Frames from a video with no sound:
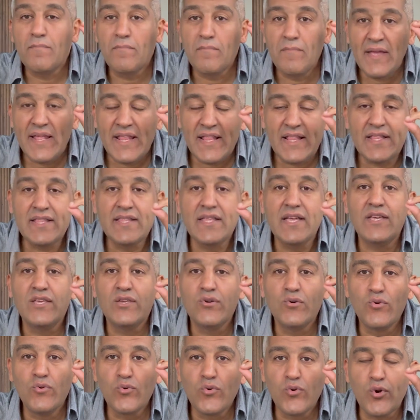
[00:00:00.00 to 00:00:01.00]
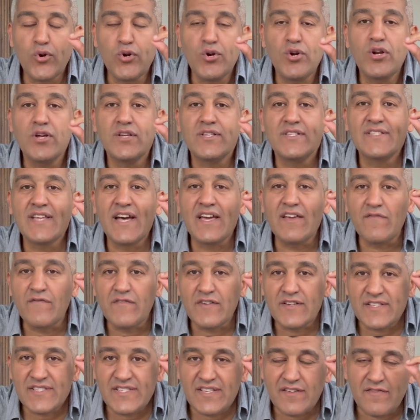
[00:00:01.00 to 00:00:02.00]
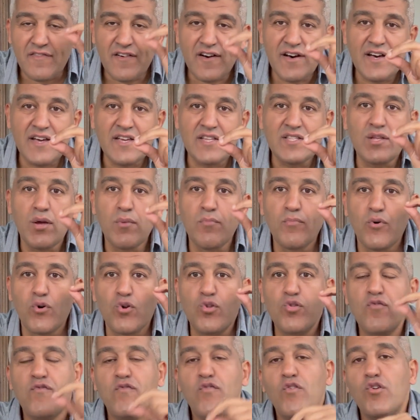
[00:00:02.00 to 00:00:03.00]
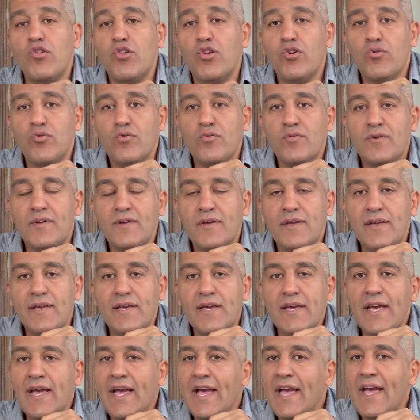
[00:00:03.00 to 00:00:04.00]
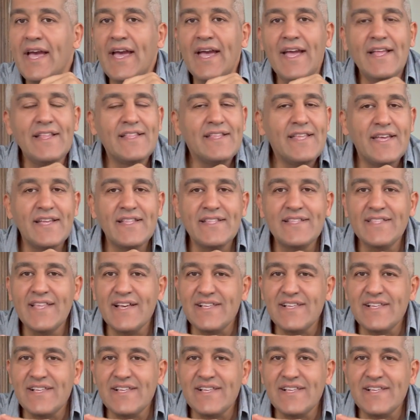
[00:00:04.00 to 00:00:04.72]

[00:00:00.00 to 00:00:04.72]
Build your diversified portfolio. And it